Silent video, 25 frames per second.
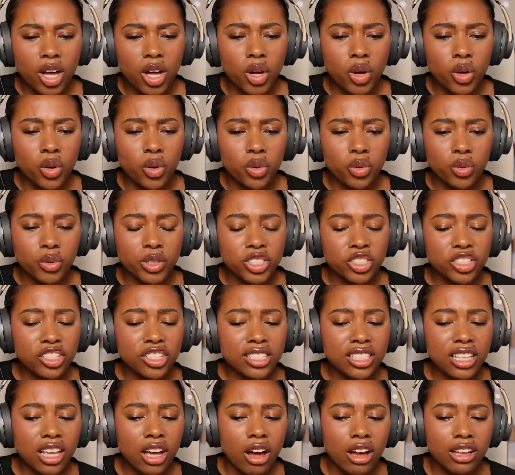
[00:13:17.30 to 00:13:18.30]
Oh, when
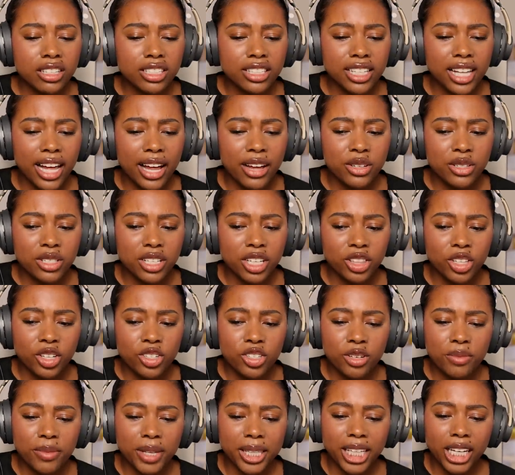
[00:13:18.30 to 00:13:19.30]
she said haunted house, I
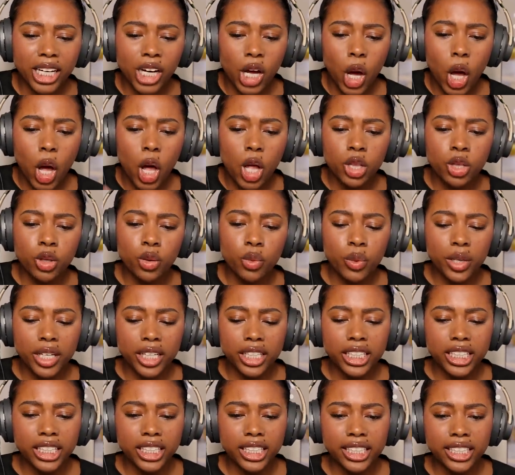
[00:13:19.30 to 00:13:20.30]
thought she meant like a
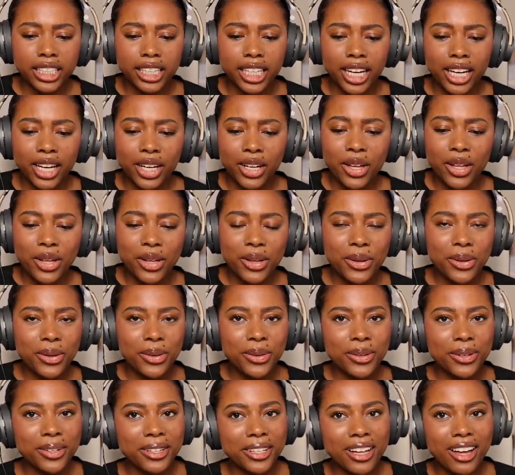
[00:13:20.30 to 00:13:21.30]
Halloween-y, like,
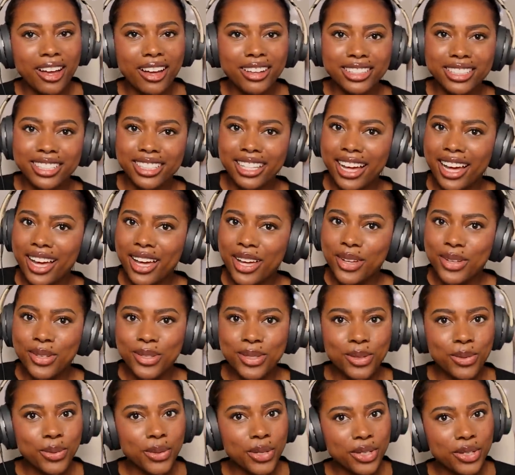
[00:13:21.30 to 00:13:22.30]
oh, haunted
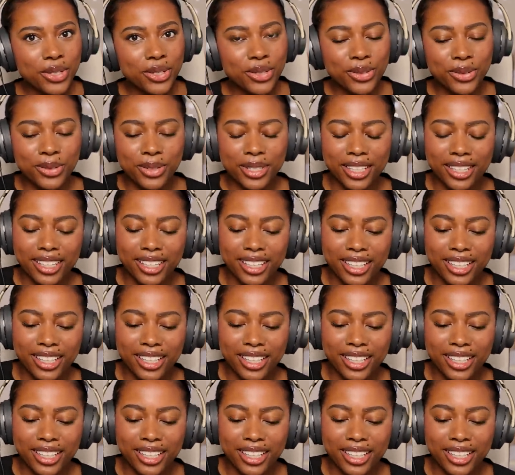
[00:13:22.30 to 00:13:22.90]
house, woo.